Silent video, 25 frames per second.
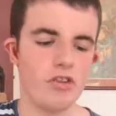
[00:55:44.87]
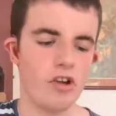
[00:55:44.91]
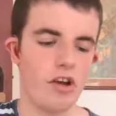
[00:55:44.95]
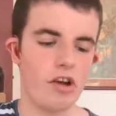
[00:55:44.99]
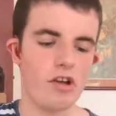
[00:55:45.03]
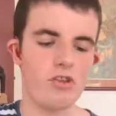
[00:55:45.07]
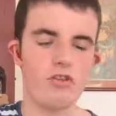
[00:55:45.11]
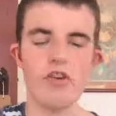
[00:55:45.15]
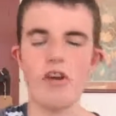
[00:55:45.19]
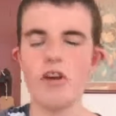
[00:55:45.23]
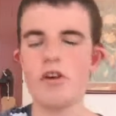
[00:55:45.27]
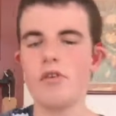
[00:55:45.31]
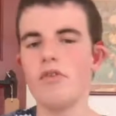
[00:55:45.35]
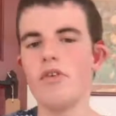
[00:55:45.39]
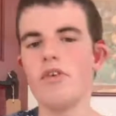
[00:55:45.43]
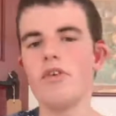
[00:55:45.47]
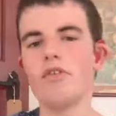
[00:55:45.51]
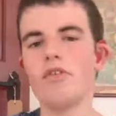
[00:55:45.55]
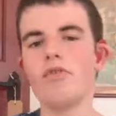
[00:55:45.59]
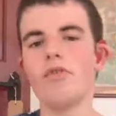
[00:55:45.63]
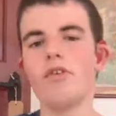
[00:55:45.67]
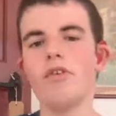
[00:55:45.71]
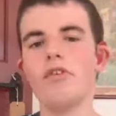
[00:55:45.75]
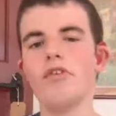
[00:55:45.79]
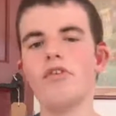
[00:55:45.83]
January
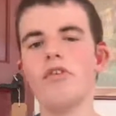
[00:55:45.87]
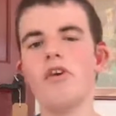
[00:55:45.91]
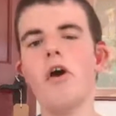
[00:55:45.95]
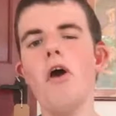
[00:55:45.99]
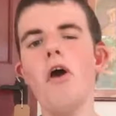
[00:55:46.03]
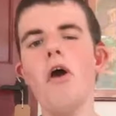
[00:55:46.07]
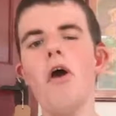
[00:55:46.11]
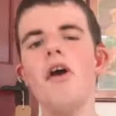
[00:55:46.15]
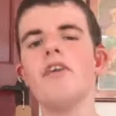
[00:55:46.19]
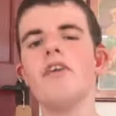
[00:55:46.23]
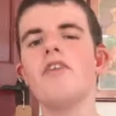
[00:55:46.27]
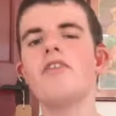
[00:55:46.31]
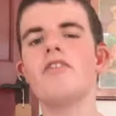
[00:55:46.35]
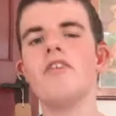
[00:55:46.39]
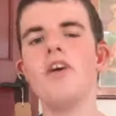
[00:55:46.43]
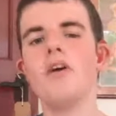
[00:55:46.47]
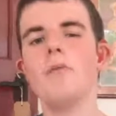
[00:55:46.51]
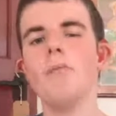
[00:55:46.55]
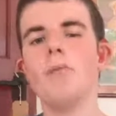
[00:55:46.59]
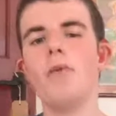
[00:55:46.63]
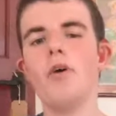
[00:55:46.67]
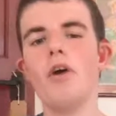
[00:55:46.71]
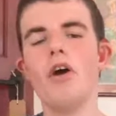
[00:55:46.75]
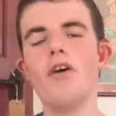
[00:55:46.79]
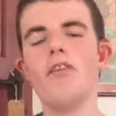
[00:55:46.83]
through to
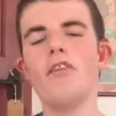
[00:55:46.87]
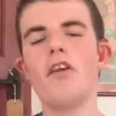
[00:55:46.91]
December,